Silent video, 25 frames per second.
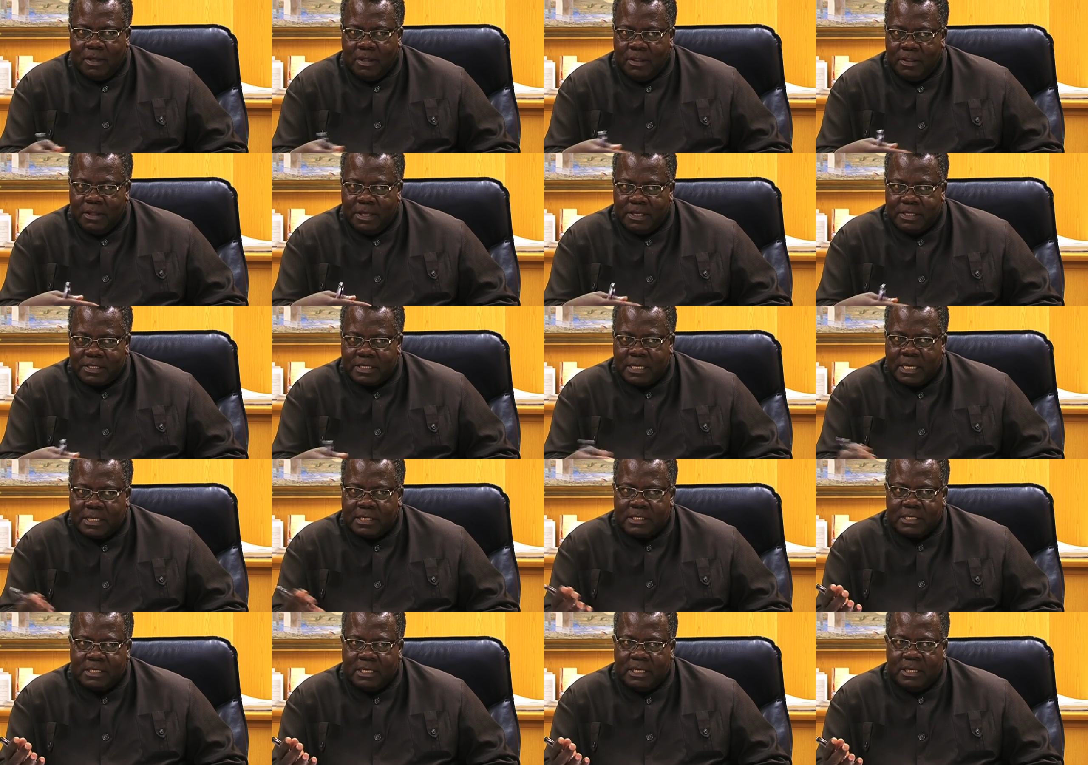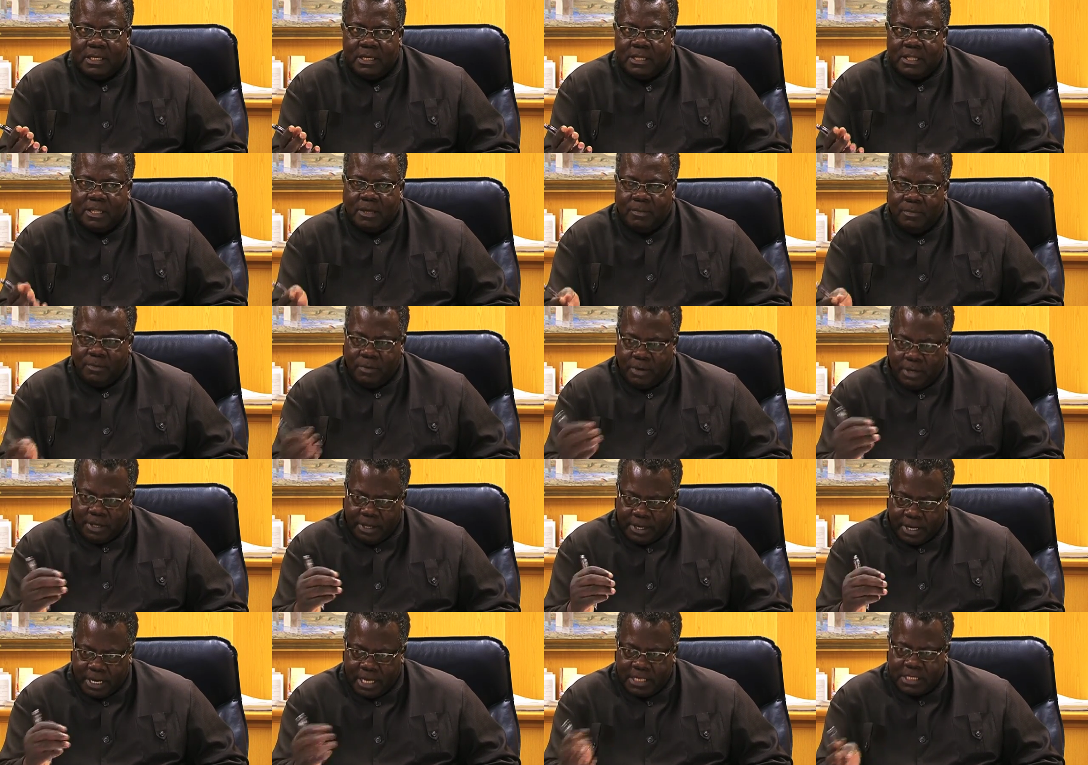they start selling them.
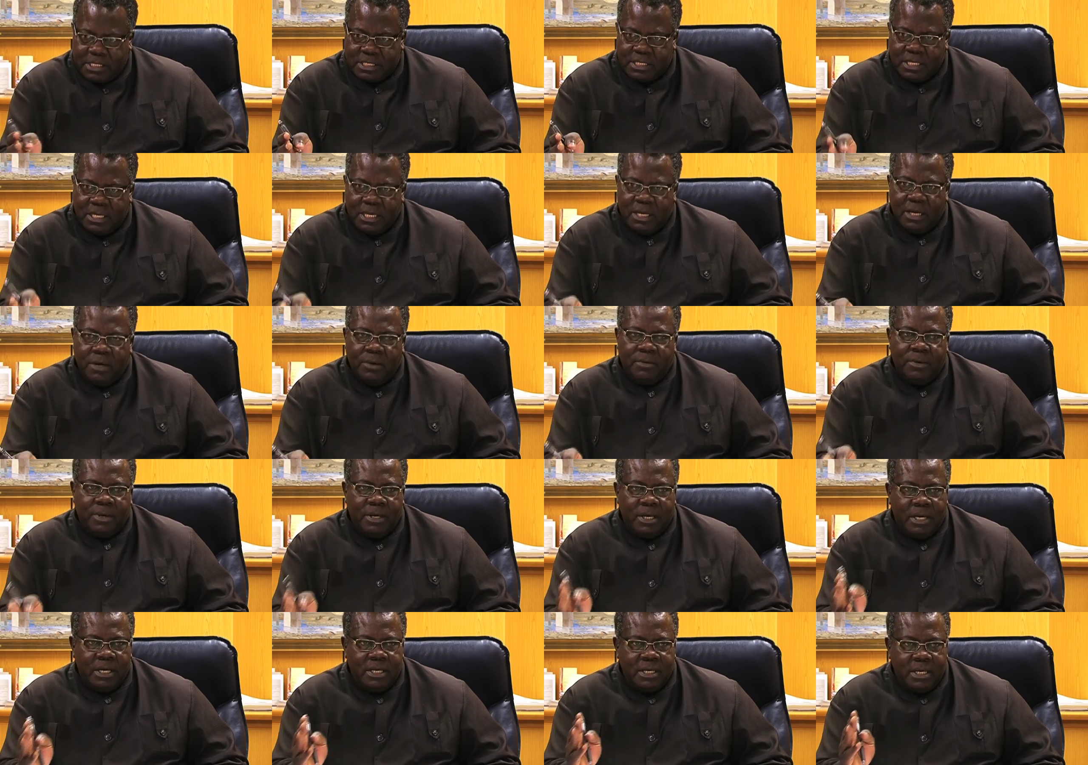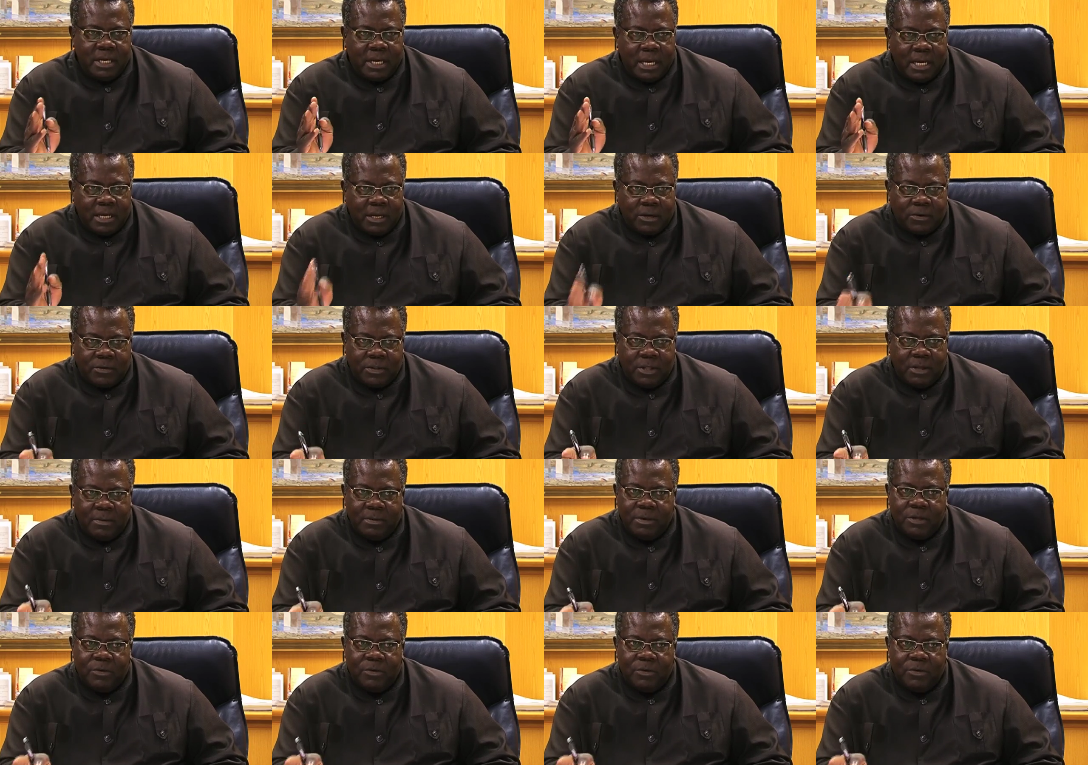We rushed there, we indicated to them.